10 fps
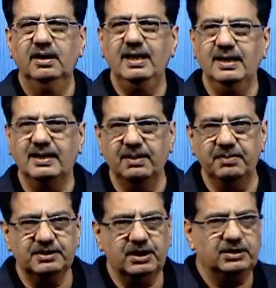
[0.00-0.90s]
In came
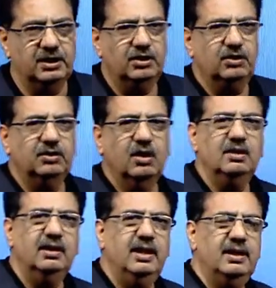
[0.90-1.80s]
recession in
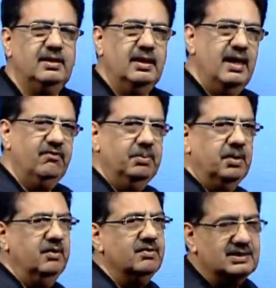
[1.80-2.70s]
2008,
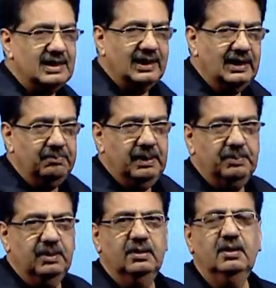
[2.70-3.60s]
everybody was psyching
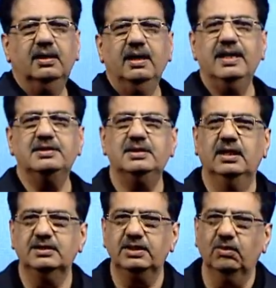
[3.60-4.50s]
people.
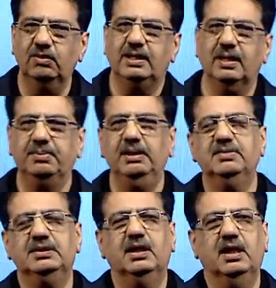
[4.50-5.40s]
HCL is the only company
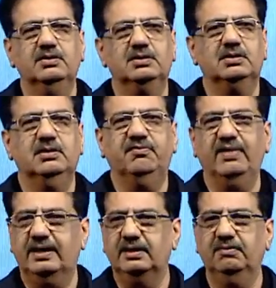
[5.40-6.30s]
which announced the
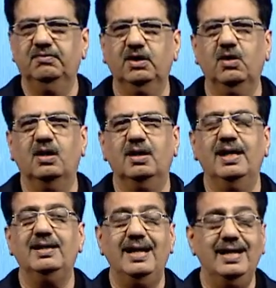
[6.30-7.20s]
fact that we would not
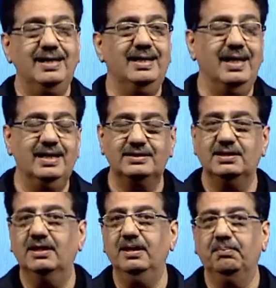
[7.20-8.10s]
let any
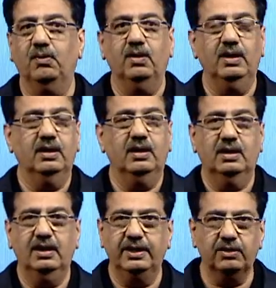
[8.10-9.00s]
HCL employee
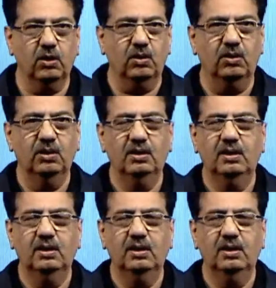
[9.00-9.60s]
let go.